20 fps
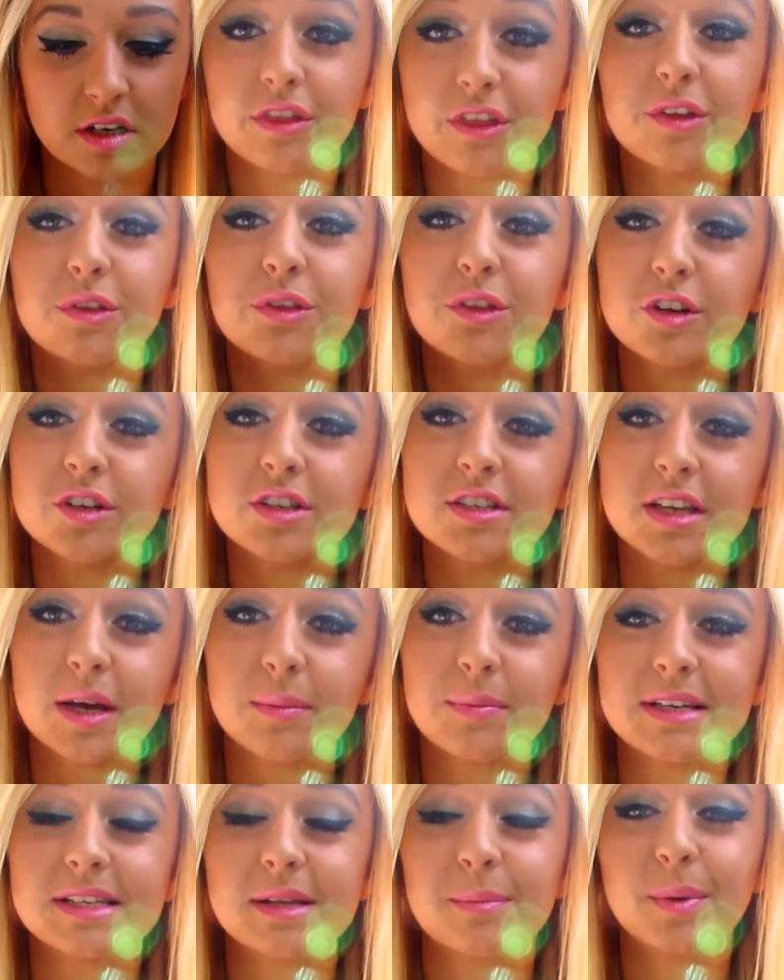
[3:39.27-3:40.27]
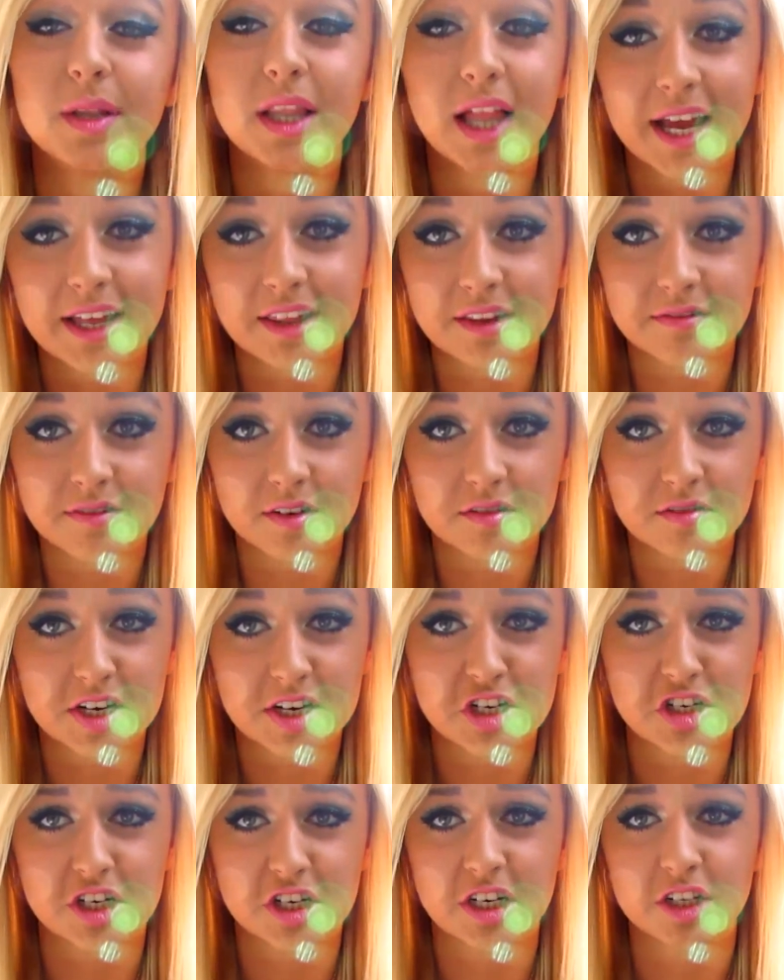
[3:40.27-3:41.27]
The third step is applying the
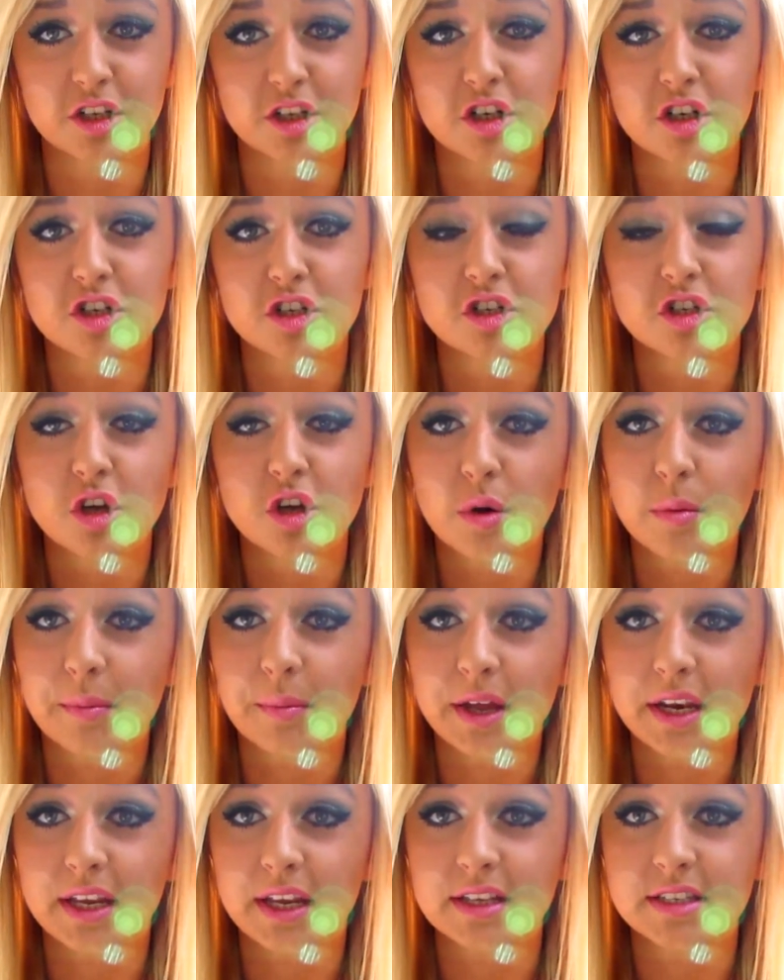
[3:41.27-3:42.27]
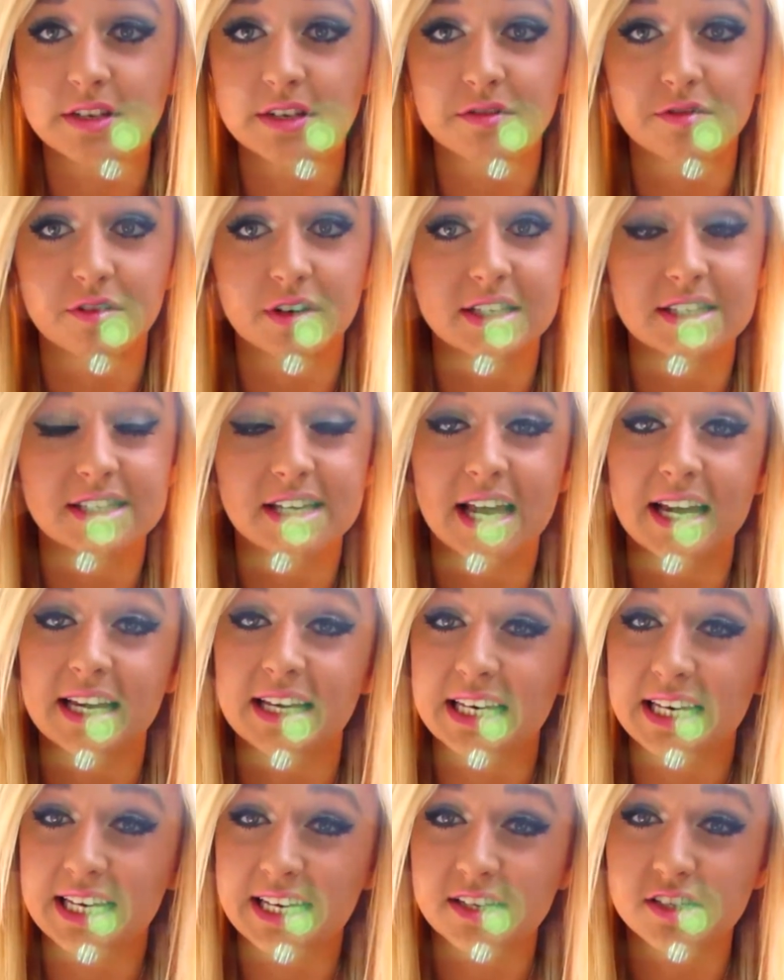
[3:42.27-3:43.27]
foundation, and there are so many different
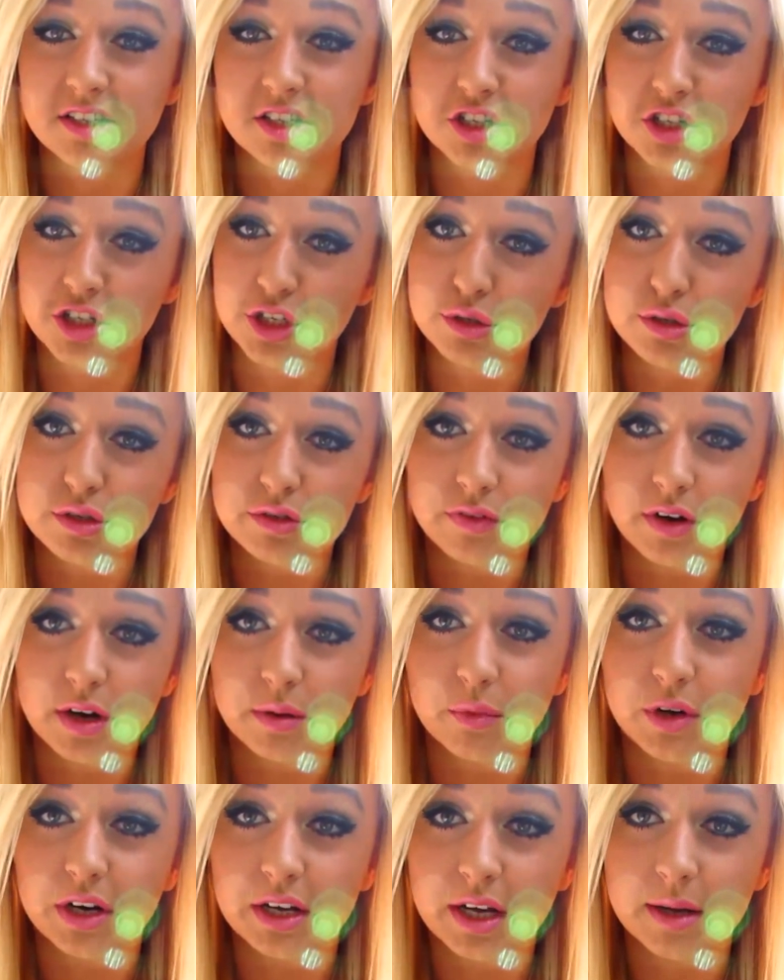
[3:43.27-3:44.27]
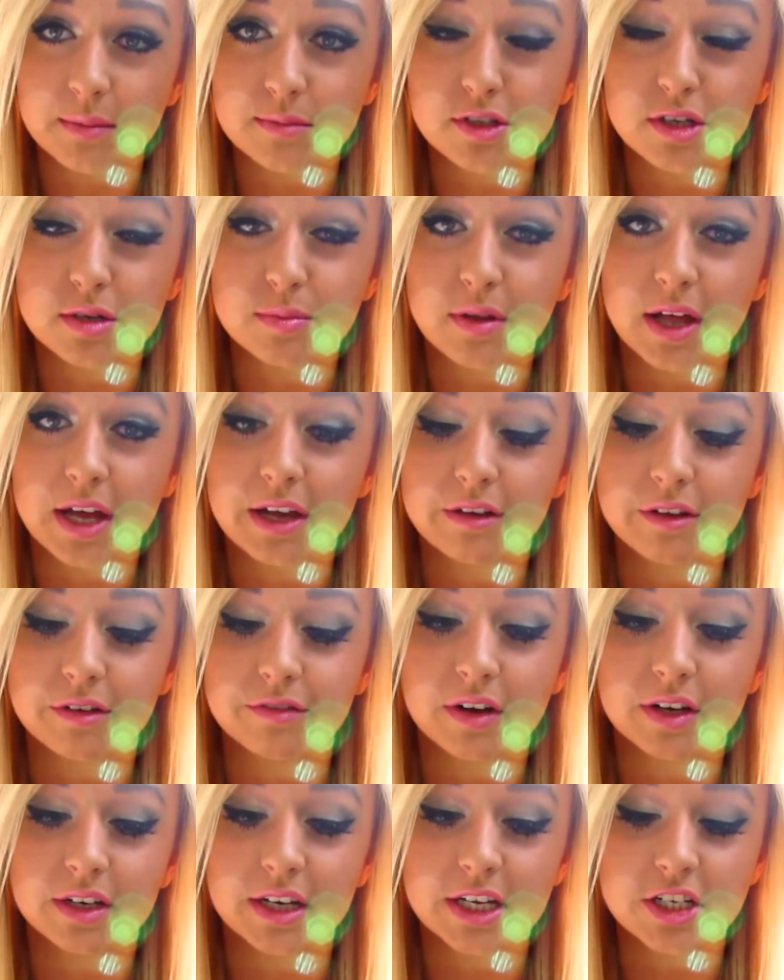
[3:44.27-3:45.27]
techniques to choose from when it comes to applying your
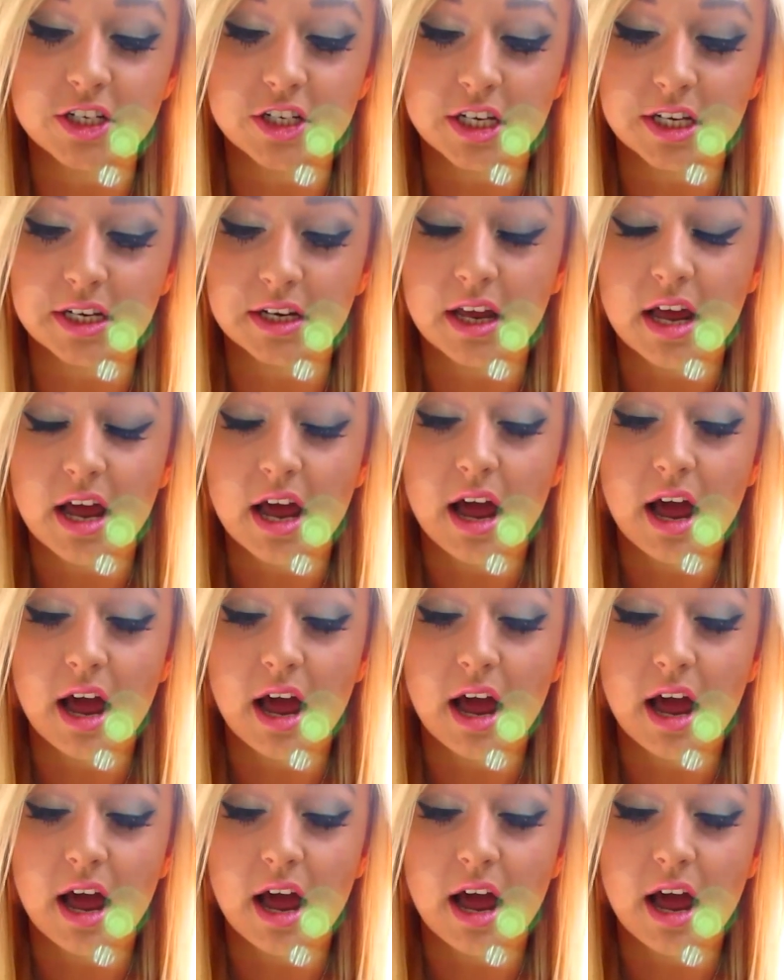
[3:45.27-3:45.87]
foundation.